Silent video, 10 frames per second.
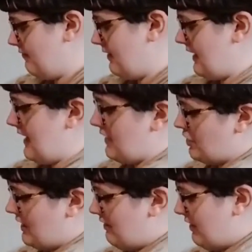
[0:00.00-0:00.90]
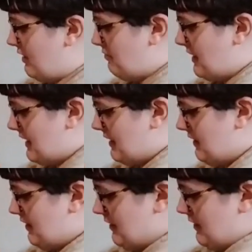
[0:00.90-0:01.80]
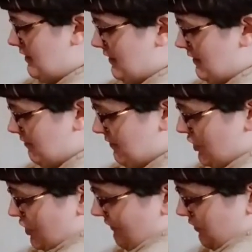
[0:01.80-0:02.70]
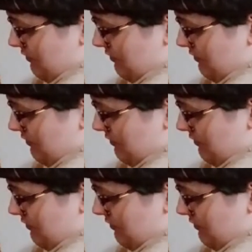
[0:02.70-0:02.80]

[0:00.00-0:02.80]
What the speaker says: hatch down here my shovel.